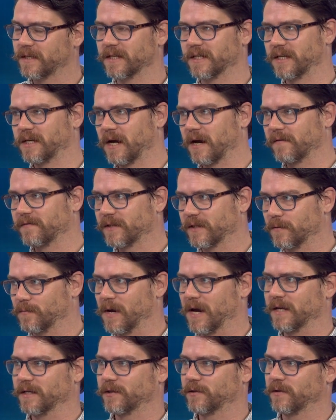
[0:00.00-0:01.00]
The chefs, the
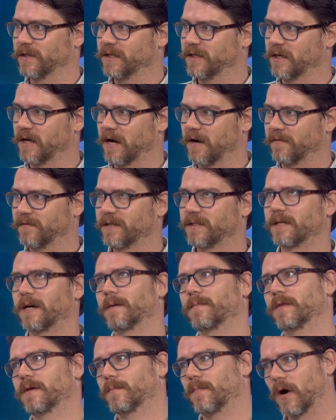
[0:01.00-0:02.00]
pastry chefs,
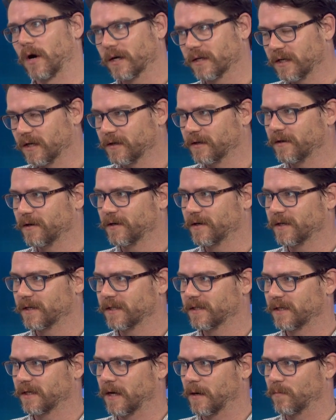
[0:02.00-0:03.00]
uh, the
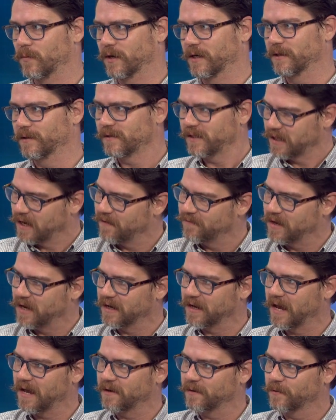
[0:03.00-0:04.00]
bartenders. Um, we used to have
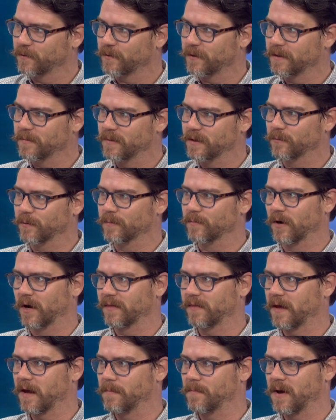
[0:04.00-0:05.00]
that category, but we
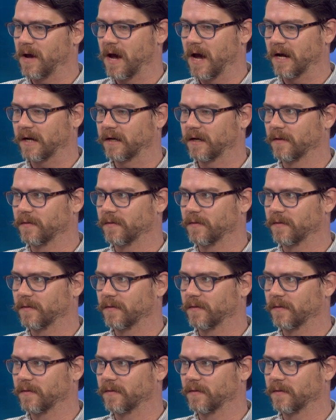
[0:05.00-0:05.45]
brought that back.